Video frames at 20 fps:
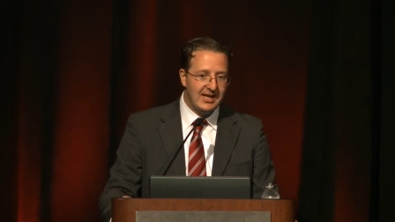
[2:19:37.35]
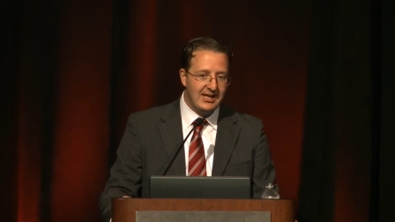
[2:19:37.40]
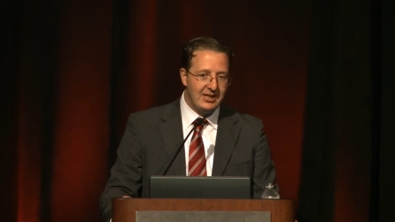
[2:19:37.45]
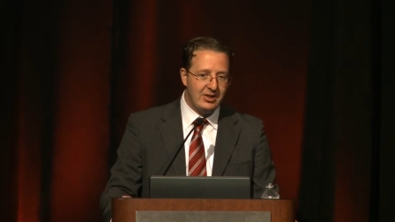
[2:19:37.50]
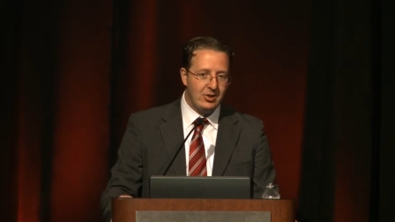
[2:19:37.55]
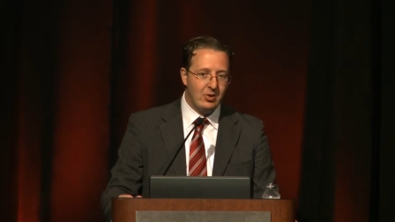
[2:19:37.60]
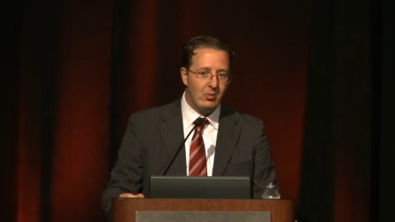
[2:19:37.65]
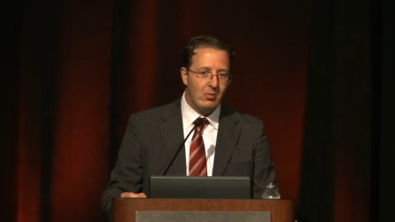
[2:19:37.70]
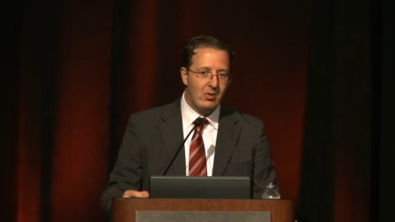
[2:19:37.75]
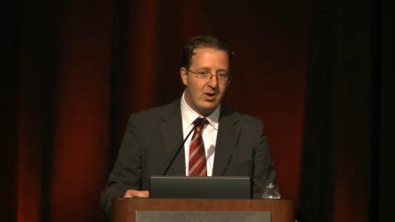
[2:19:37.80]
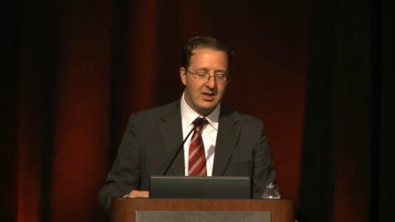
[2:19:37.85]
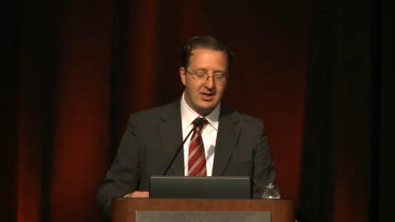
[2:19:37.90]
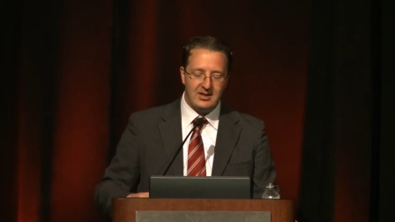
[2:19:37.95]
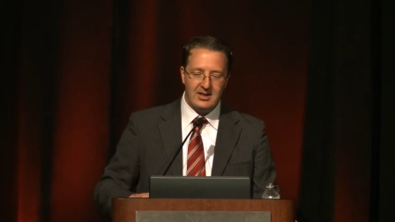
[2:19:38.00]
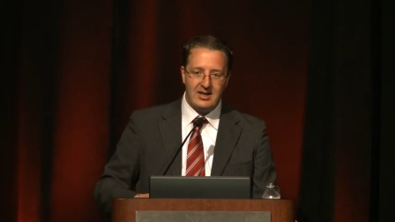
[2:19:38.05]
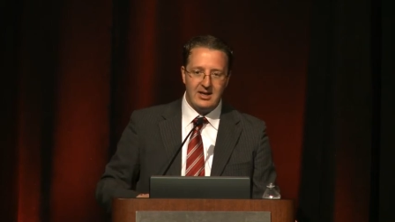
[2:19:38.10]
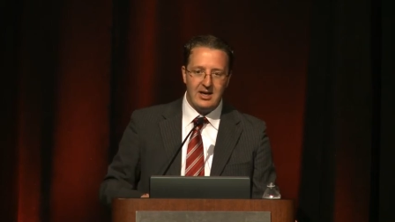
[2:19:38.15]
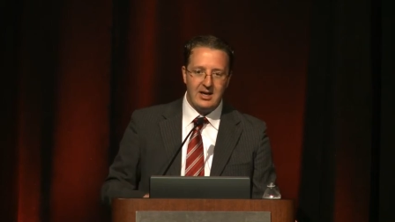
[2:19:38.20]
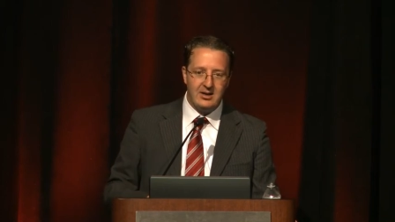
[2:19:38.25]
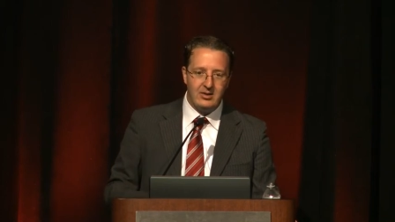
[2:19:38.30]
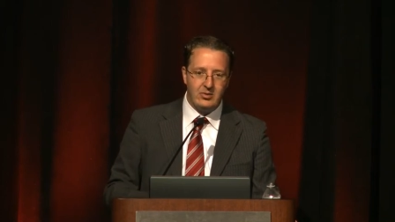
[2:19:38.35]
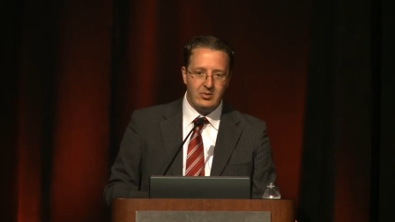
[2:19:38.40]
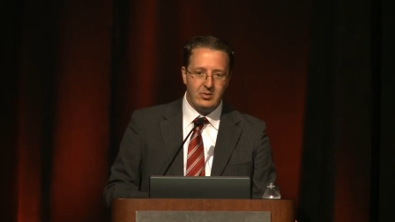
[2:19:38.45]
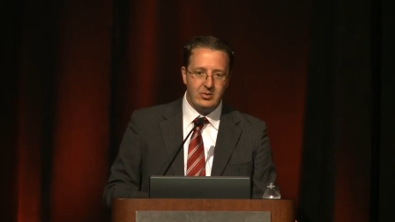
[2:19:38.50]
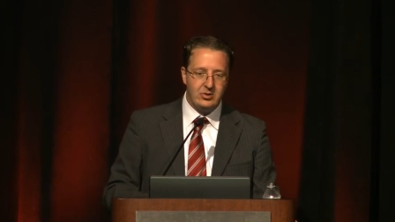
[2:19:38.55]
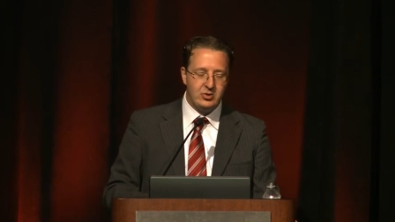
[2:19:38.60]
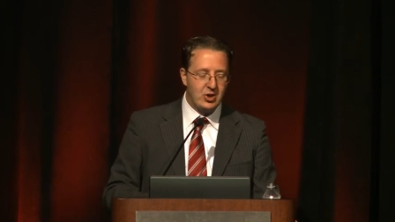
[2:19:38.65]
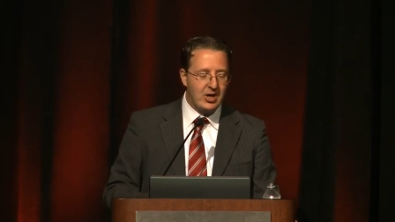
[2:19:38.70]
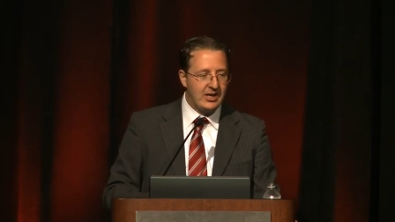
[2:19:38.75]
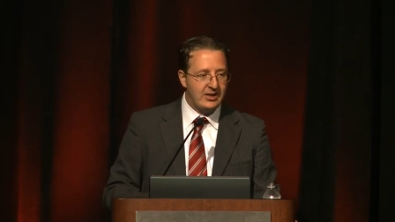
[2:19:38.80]
You don't want
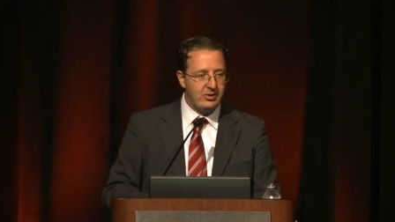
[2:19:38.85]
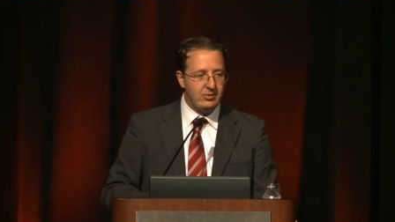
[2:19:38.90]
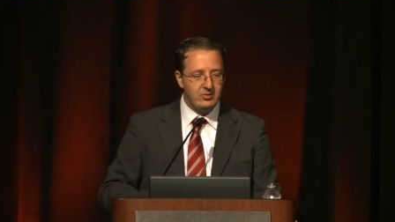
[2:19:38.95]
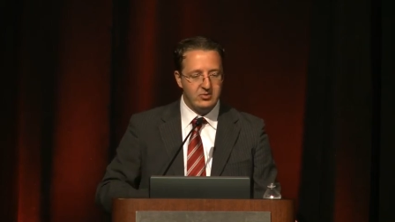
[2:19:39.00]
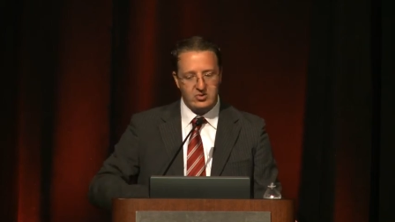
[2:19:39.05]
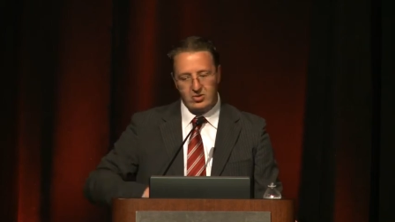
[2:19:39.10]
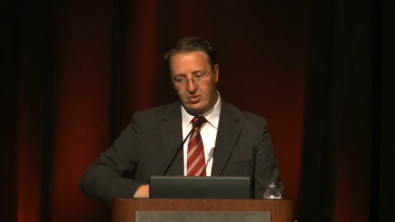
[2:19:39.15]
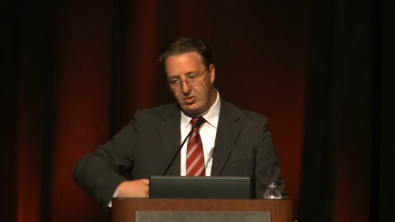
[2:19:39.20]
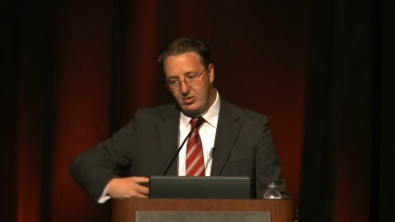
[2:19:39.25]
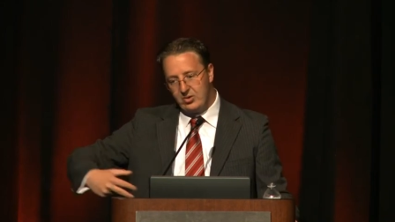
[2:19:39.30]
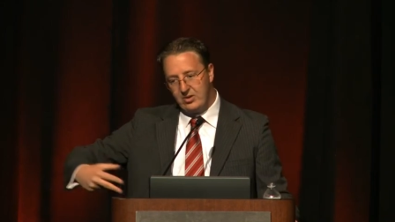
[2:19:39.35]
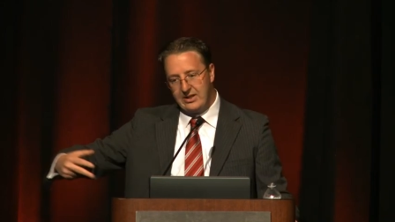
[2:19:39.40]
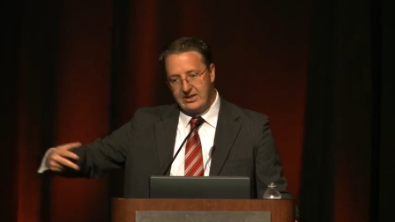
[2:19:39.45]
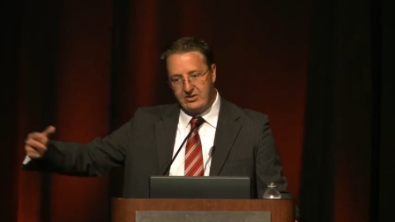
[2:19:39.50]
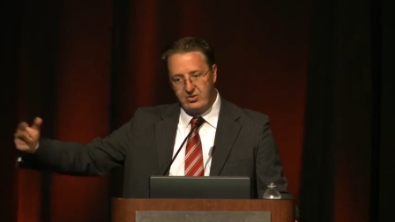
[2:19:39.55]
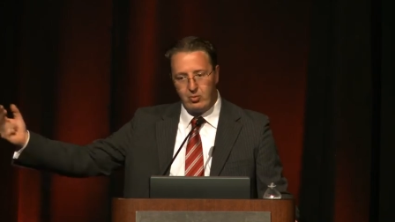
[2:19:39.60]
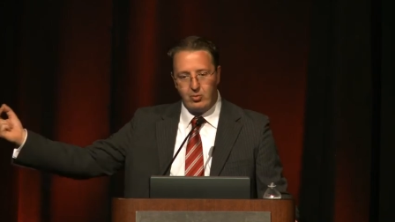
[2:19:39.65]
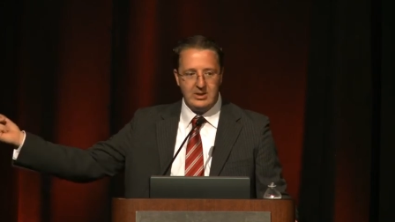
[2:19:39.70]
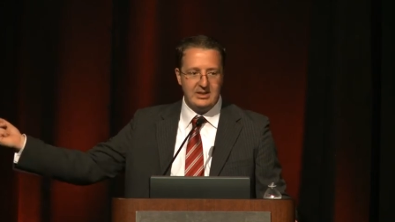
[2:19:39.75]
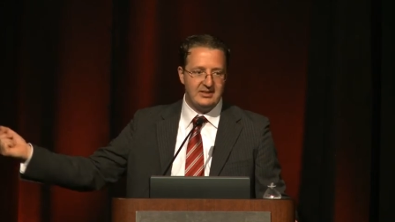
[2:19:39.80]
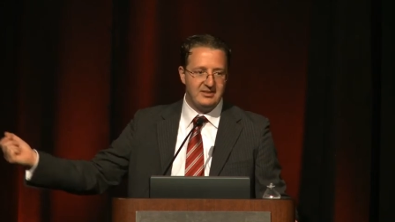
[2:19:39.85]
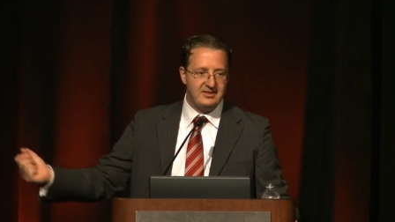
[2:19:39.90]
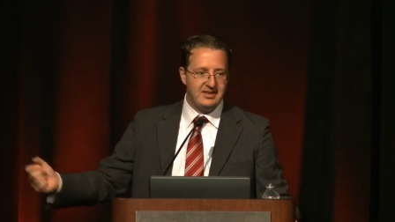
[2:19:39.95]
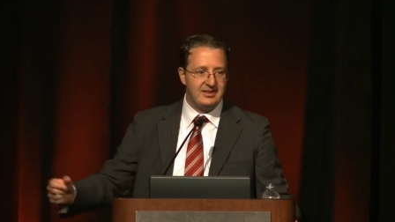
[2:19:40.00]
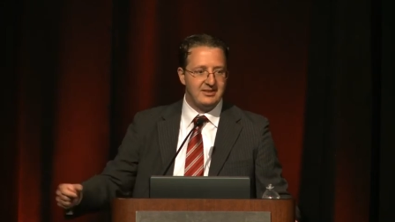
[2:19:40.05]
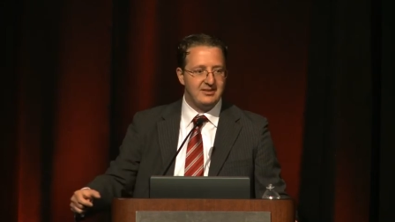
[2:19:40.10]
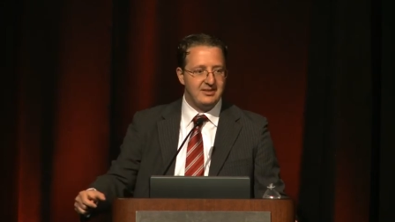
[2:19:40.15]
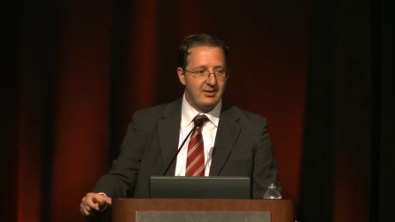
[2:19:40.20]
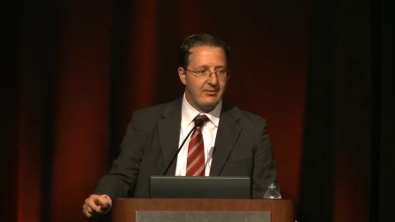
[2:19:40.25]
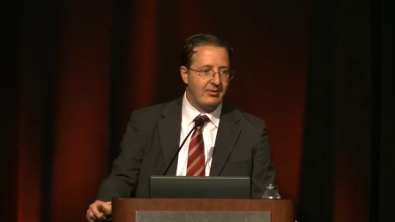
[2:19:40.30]
to try to use all like
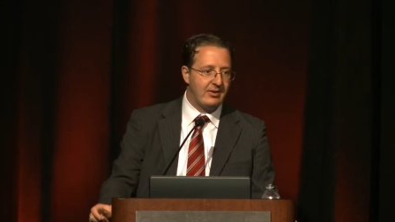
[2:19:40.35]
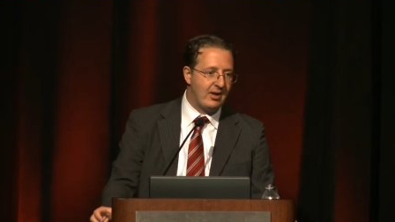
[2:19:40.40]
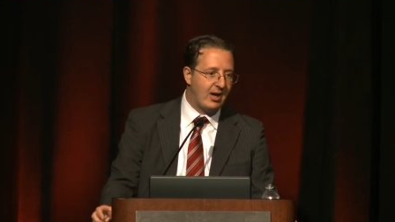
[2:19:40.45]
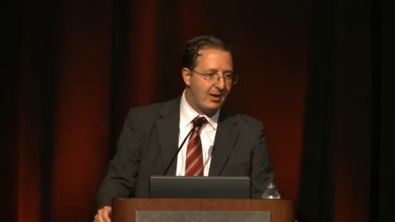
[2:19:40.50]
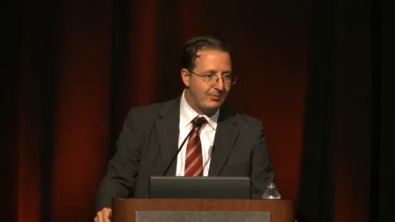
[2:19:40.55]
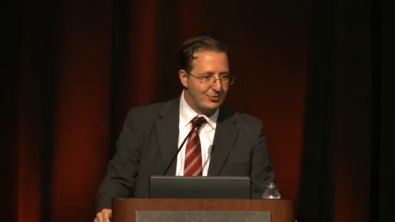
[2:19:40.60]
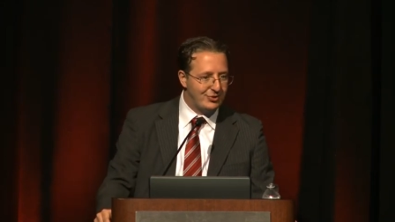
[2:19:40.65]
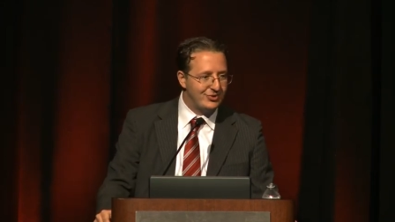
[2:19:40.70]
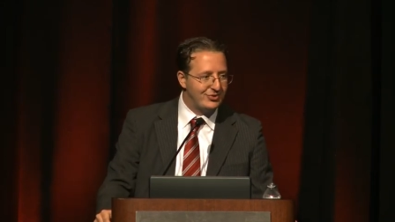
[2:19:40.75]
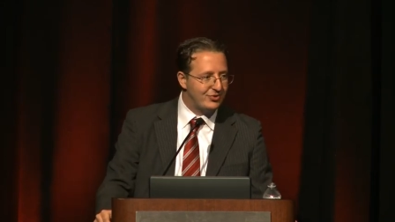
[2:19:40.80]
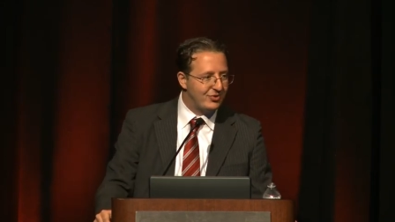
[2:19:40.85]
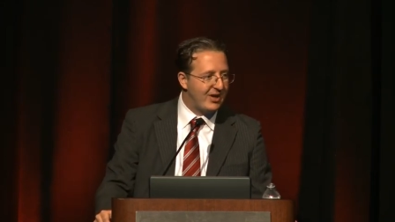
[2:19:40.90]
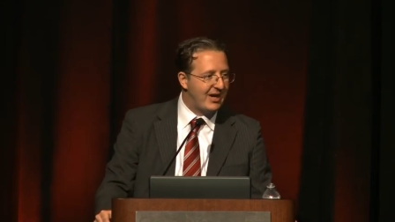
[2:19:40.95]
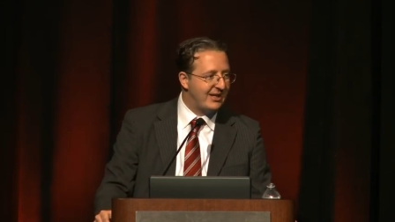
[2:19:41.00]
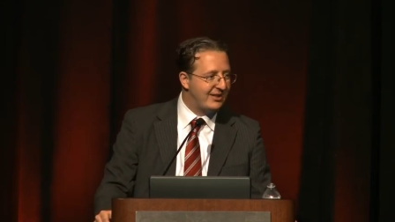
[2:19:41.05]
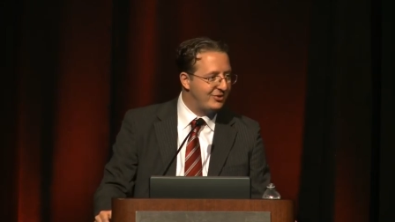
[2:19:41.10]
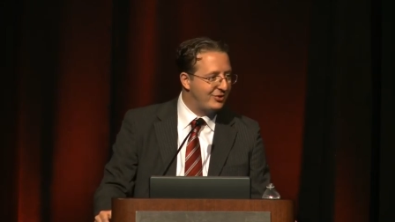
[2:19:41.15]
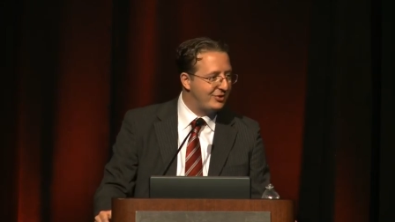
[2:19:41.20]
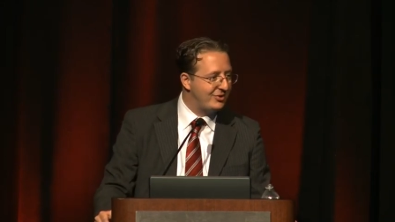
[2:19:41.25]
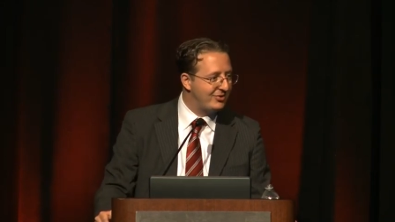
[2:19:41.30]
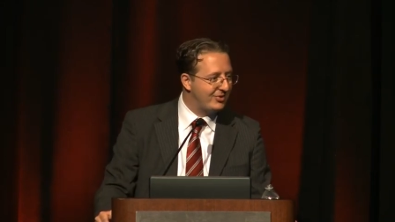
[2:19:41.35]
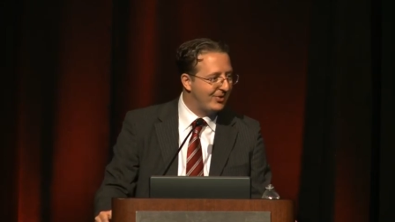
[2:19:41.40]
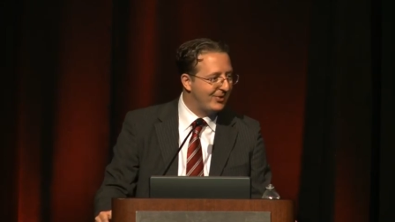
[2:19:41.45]
26 different option strategies,